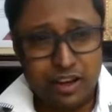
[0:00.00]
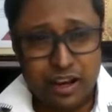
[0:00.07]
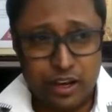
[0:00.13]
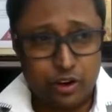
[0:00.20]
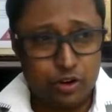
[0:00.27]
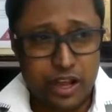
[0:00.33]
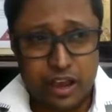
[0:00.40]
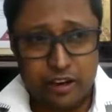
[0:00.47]
I
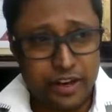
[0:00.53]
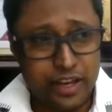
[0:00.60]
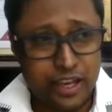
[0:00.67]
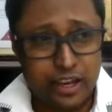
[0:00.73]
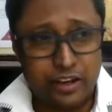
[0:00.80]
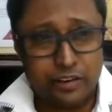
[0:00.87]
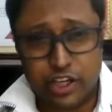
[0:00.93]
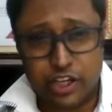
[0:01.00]
don't have any
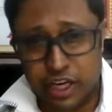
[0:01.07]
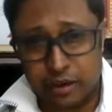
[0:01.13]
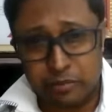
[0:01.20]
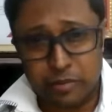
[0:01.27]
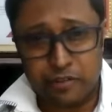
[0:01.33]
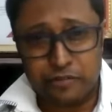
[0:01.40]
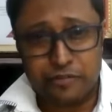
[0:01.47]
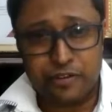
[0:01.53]
kind of
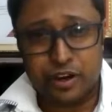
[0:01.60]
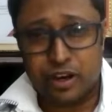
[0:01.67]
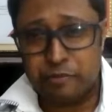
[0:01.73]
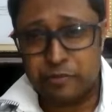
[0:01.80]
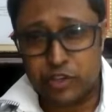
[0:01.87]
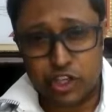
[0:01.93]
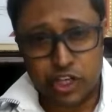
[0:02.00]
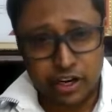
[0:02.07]
shame
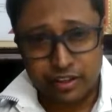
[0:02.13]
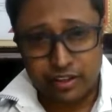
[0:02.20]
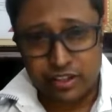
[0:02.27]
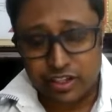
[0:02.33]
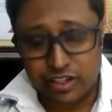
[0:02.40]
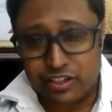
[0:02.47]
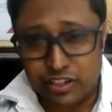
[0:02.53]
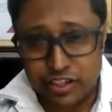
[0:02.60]
of sharing
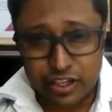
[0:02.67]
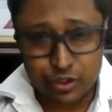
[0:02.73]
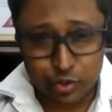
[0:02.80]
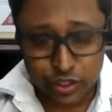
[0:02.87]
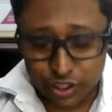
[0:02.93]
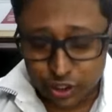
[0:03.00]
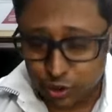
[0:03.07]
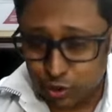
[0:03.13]
this incident
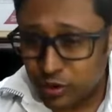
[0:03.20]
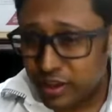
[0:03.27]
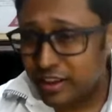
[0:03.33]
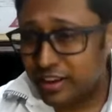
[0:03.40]
with you.